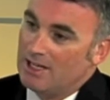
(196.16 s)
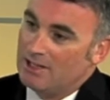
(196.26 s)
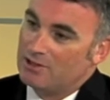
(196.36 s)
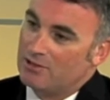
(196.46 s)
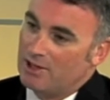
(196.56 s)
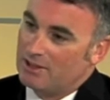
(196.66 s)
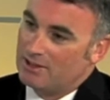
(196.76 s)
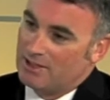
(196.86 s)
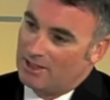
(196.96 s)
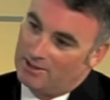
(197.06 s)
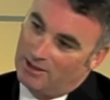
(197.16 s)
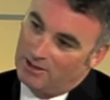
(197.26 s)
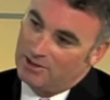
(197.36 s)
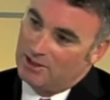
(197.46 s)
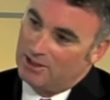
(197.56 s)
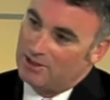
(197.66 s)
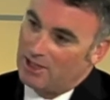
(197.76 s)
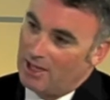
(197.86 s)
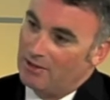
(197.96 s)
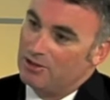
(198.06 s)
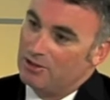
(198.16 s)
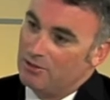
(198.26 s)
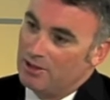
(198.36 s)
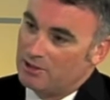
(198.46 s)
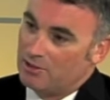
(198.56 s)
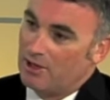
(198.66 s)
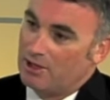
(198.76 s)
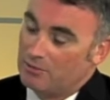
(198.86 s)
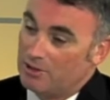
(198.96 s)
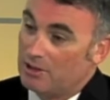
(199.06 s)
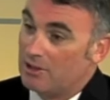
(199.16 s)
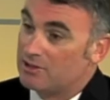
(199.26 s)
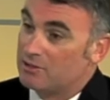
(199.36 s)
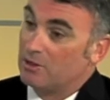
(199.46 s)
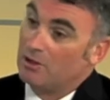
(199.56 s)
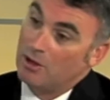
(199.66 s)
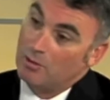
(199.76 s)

integrating the technology into how you interact with a customer,